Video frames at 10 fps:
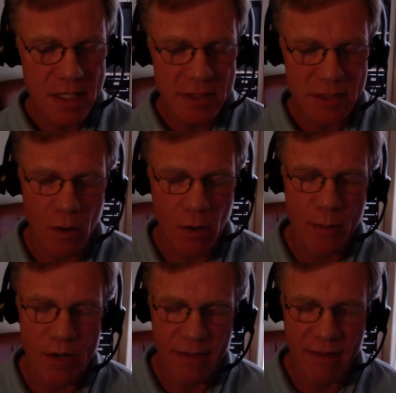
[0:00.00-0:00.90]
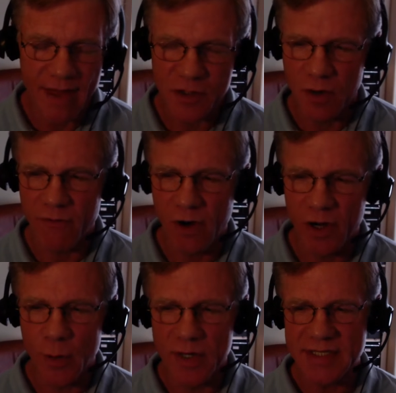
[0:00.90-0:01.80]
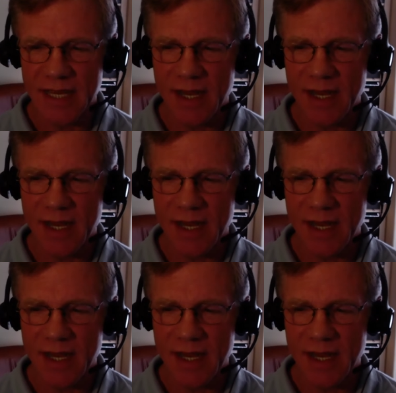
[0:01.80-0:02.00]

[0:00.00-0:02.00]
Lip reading: So, I mean, that's one of our USA